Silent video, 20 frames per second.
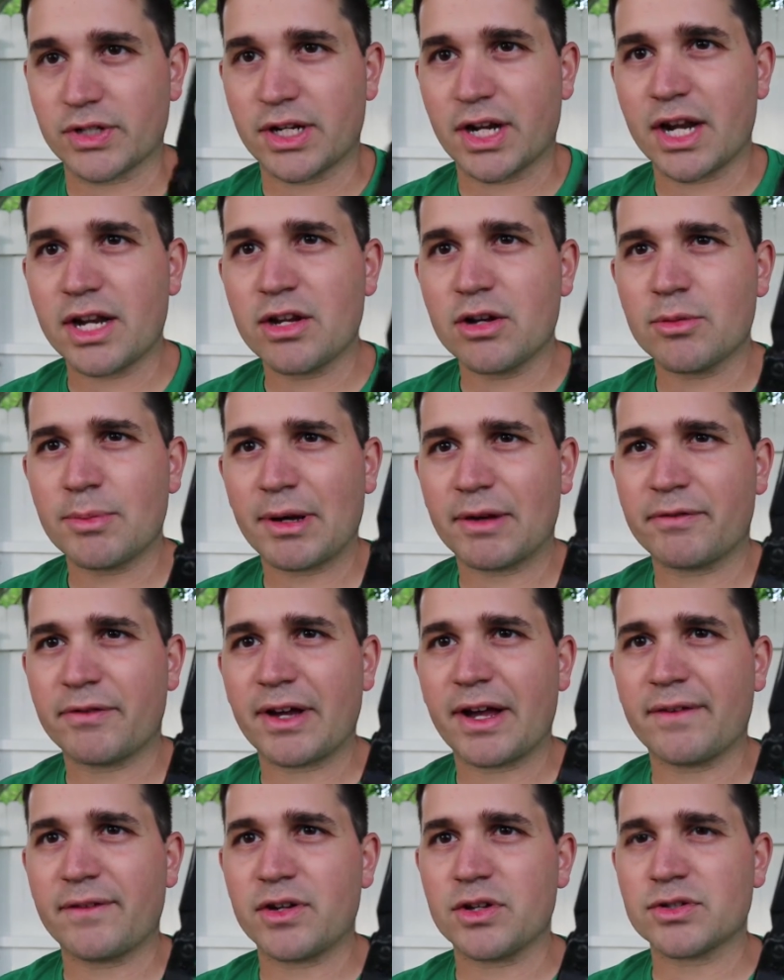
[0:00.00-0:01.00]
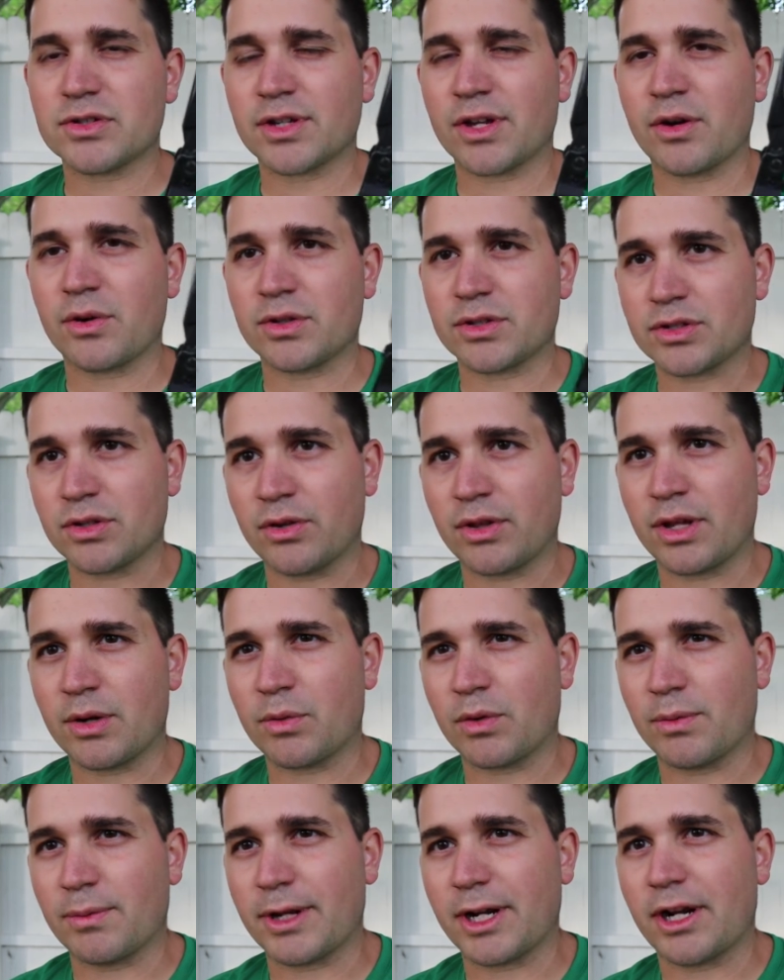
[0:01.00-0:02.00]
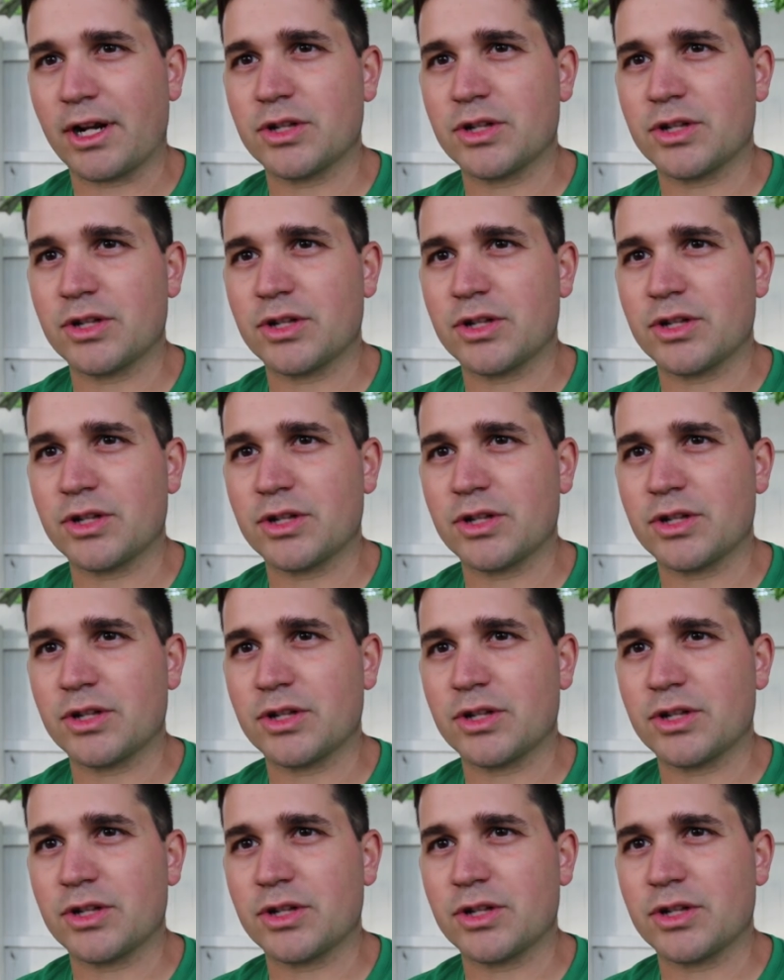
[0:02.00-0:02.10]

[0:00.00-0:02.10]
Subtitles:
And I know about 5 years ago or so, they were about